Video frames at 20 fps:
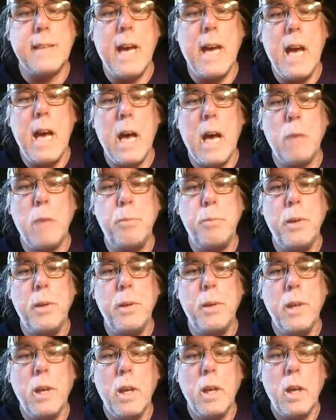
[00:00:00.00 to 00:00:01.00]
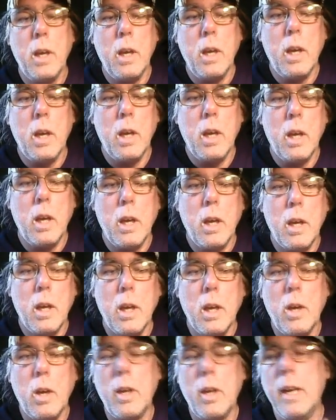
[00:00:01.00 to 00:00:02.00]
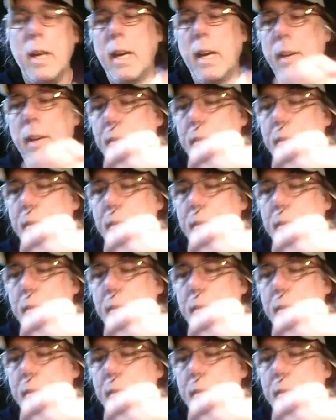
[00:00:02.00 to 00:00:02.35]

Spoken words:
up. Okay.